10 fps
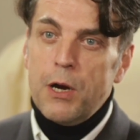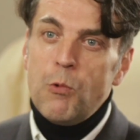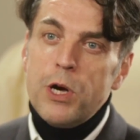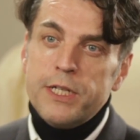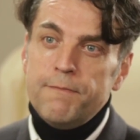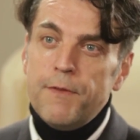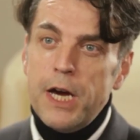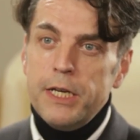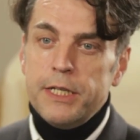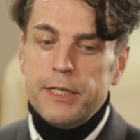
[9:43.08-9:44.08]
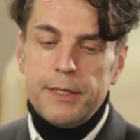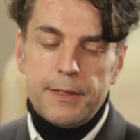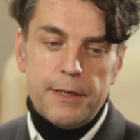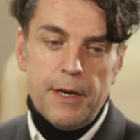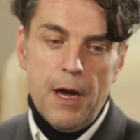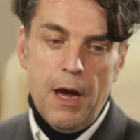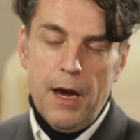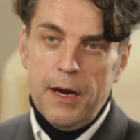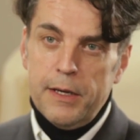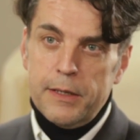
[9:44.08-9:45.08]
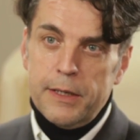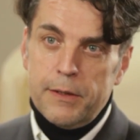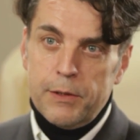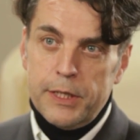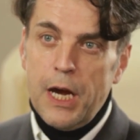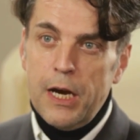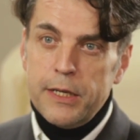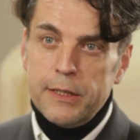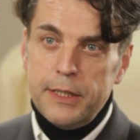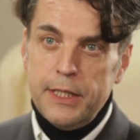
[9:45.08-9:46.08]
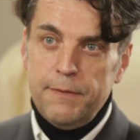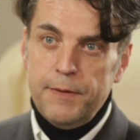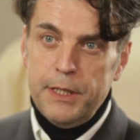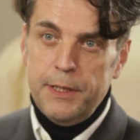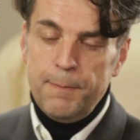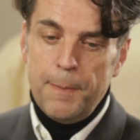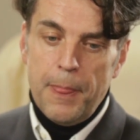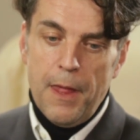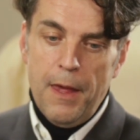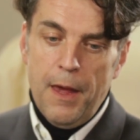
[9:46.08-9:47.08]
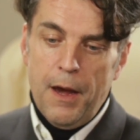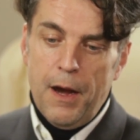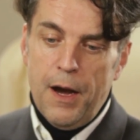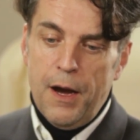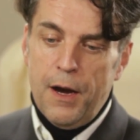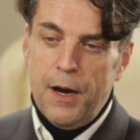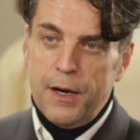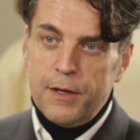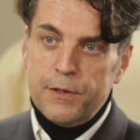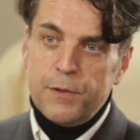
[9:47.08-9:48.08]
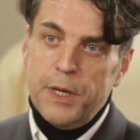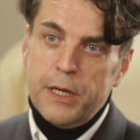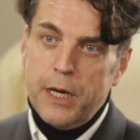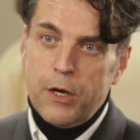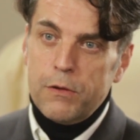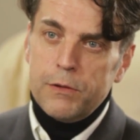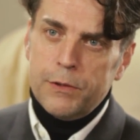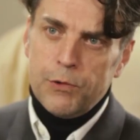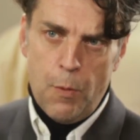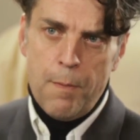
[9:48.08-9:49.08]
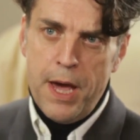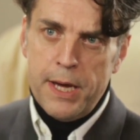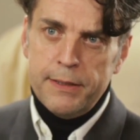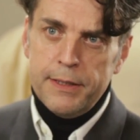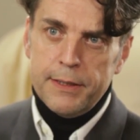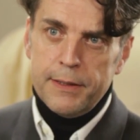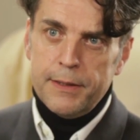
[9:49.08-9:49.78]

I was invited in an Italian TV to comment